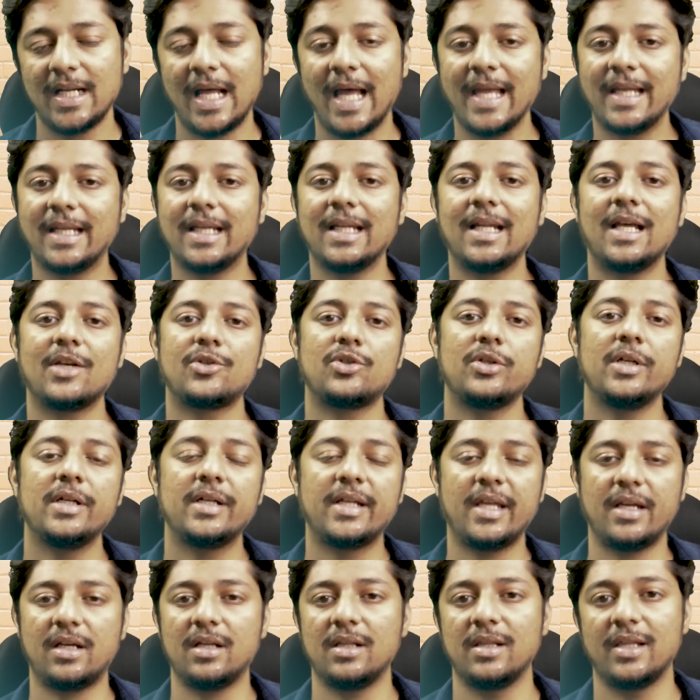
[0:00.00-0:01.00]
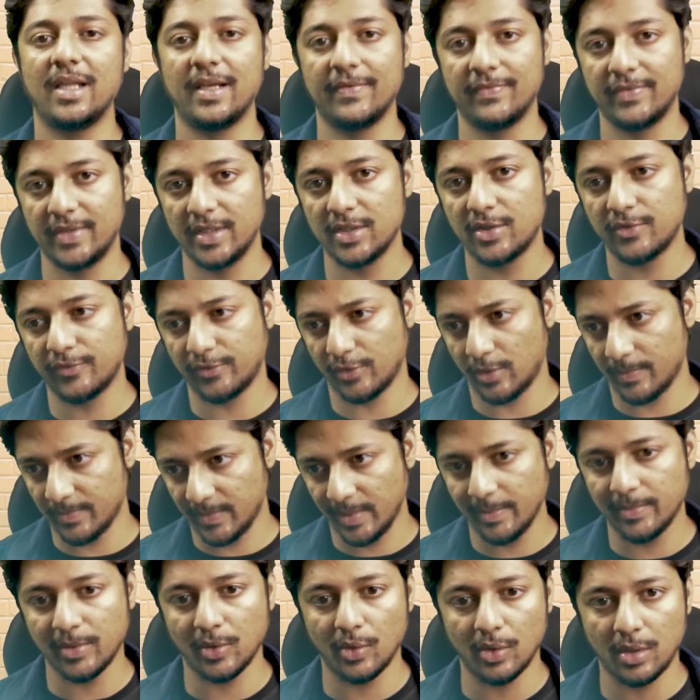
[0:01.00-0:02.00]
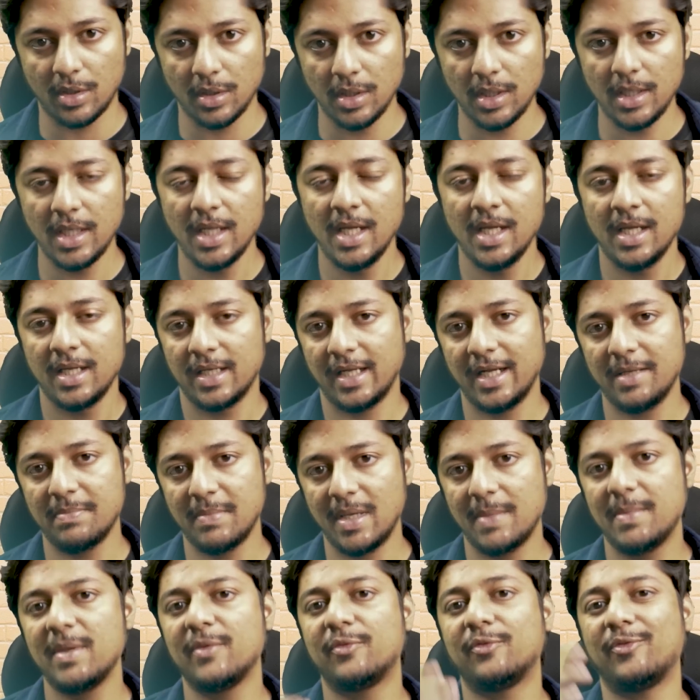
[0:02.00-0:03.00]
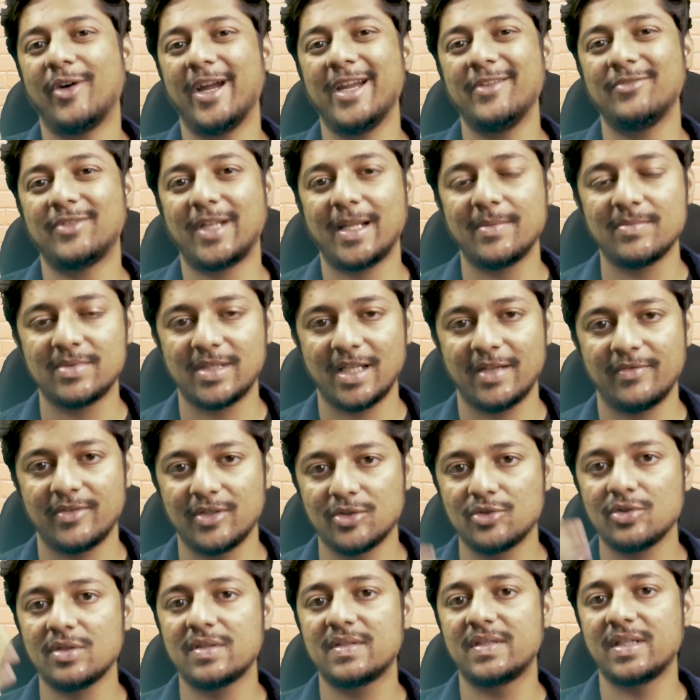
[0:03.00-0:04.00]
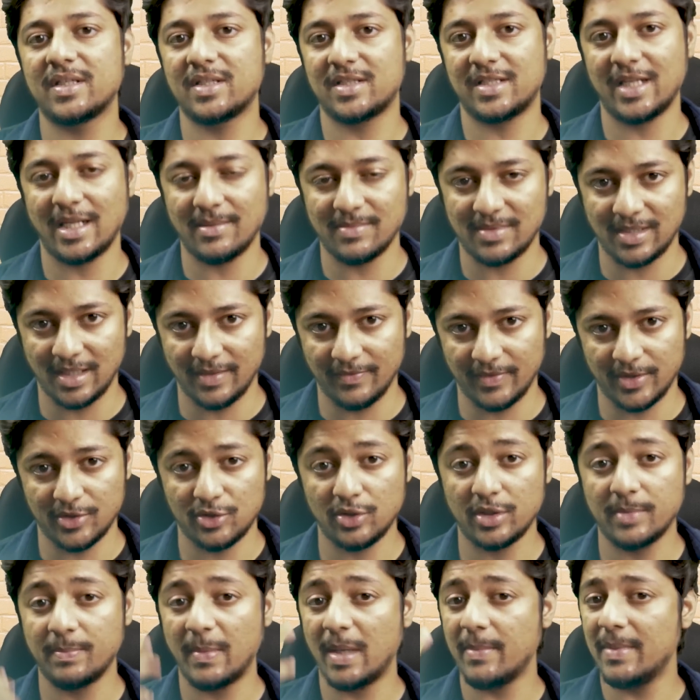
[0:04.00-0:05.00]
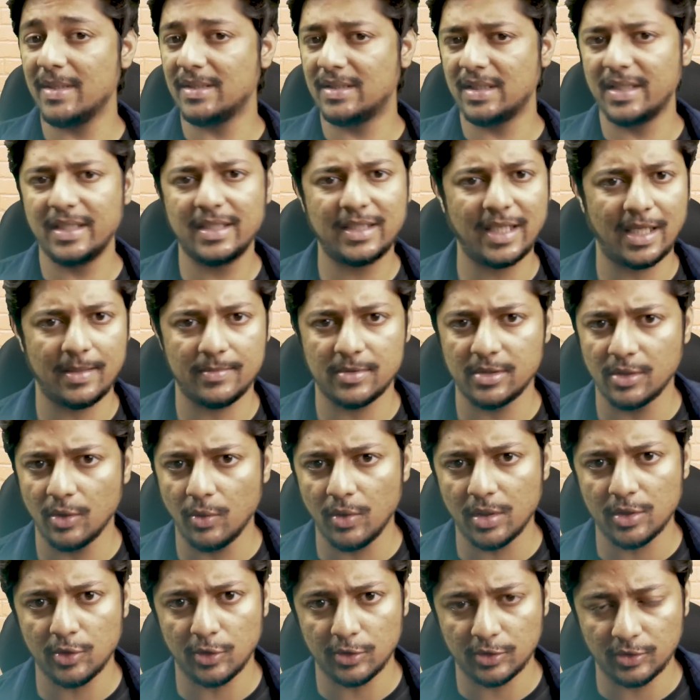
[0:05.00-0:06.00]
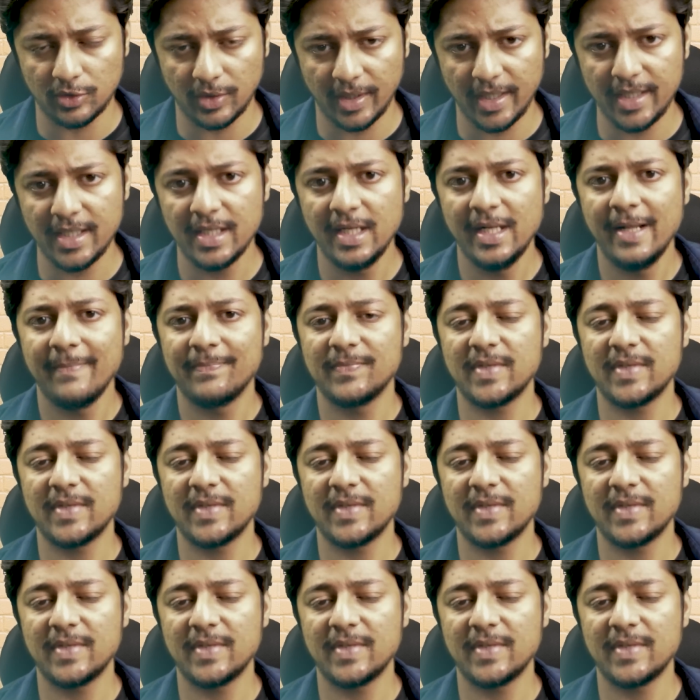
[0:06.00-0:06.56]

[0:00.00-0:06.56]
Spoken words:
I can actually take a leverage from the broker, right? Maybe 5 times leverage or 6 times leverage, or maybe 3 times lower also, right?